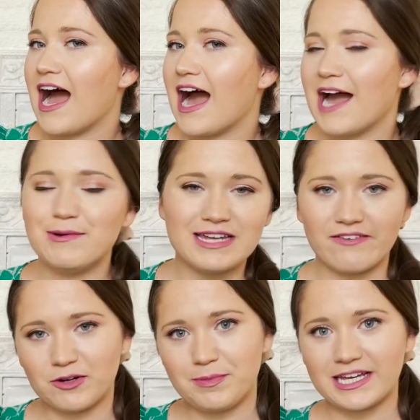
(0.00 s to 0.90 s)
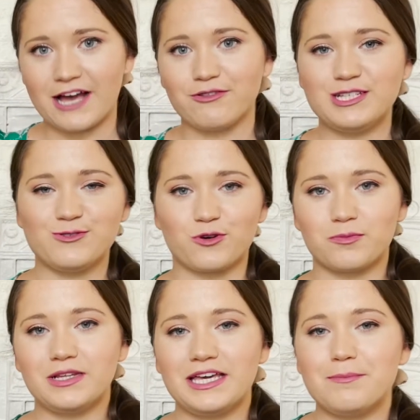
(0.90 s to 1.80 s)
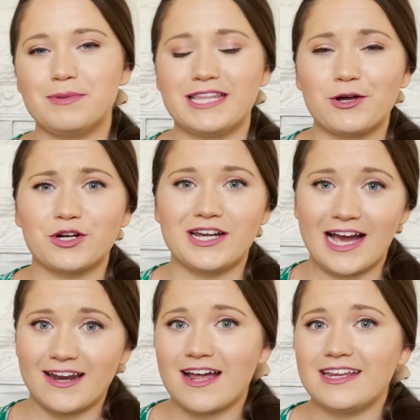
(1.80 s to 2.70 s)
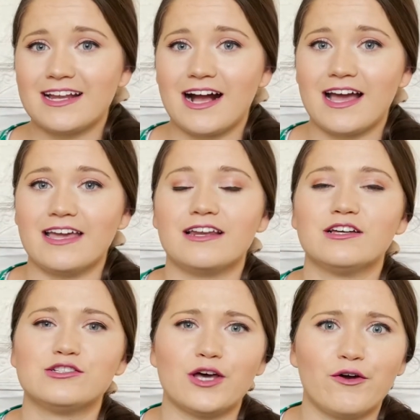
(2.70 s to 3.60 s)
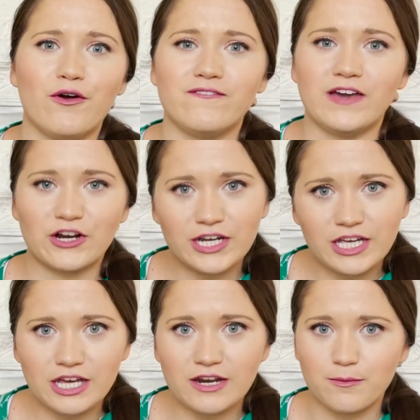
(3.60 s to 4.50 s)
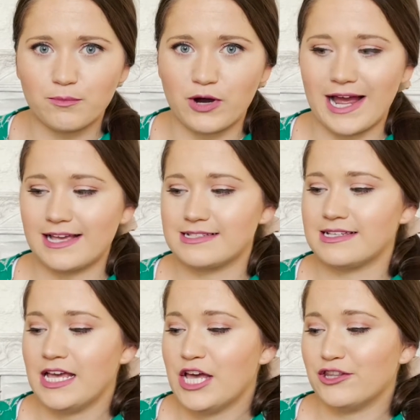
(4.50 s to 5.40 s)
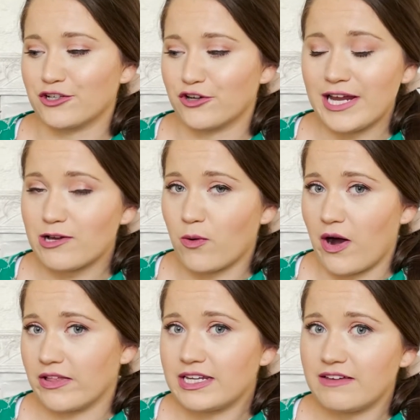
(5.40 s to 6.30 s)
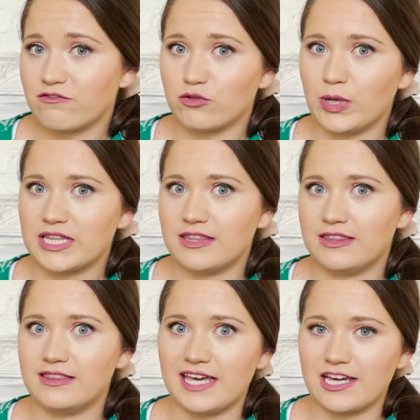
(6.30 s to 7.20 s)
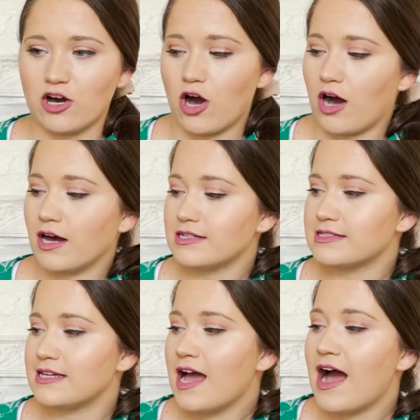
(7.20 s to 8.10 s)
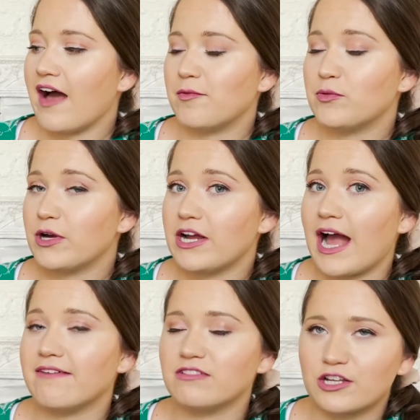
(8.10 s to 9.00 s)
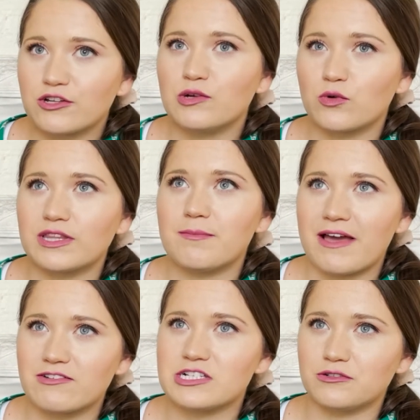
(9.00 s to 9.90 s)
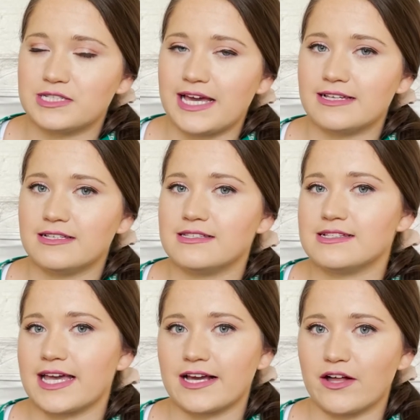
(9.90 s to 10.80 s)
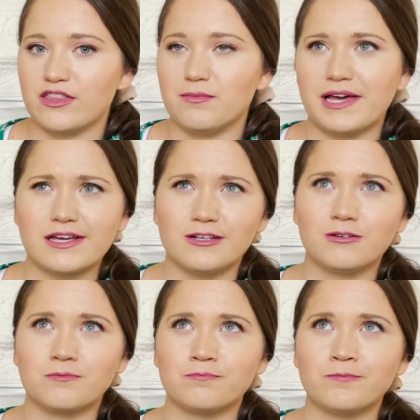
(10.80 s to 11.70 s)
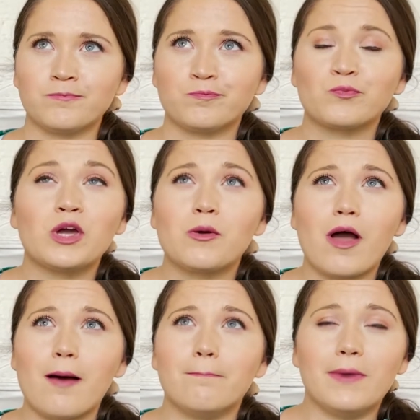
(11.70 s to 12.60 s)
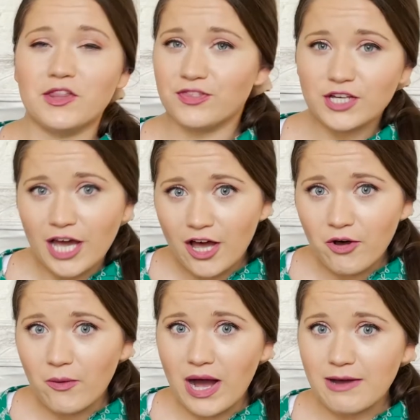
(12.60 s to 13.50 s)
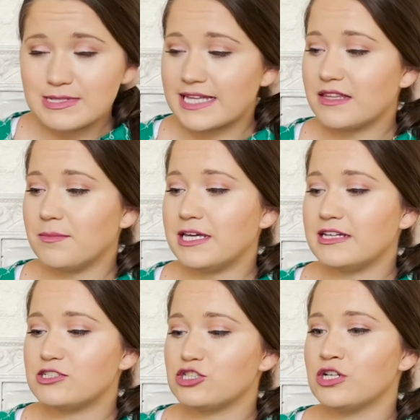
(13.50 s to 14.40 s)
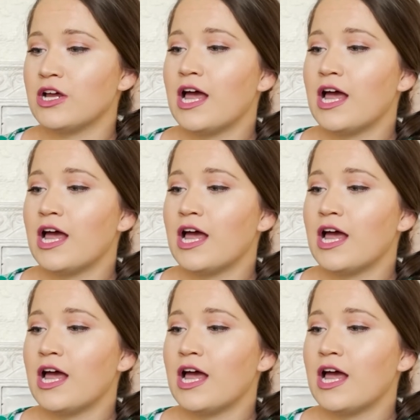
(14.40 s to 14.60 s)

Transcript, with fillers: I would never pick out these normally, but they were $9.99, so very good price. They're great quality for what they cost. I've literally worn them every single day since I got them like a month ago. I was at the beach.